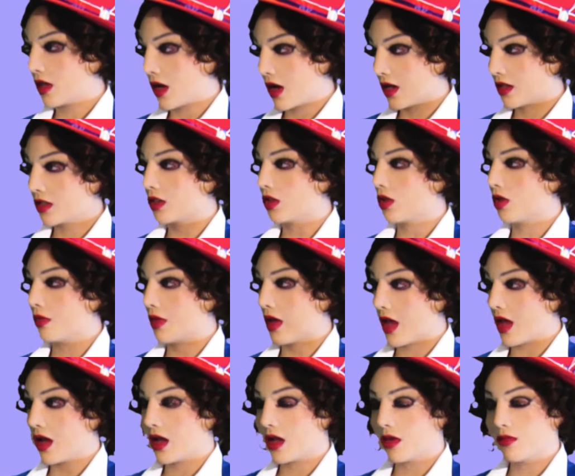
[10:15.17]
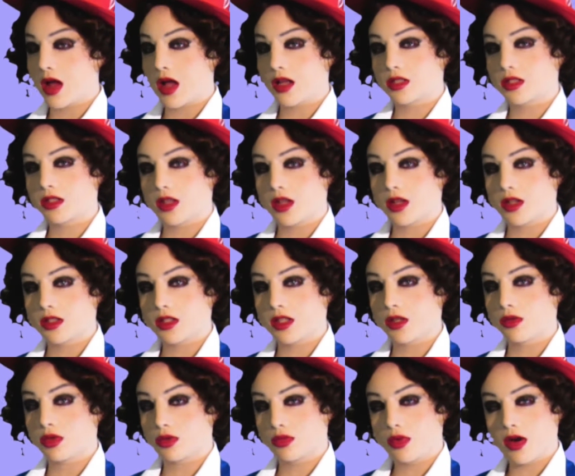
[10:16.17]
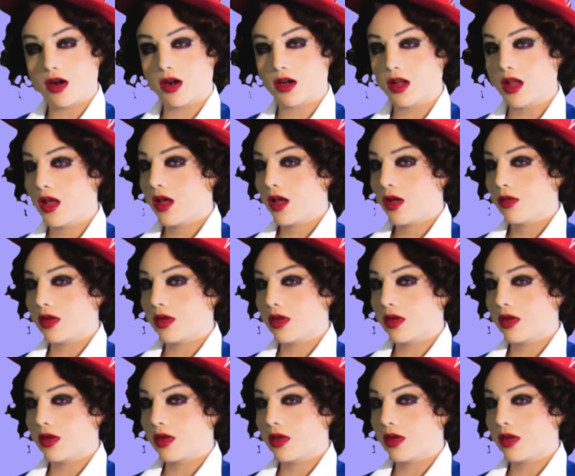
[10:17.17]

costume and mask that he was wearing.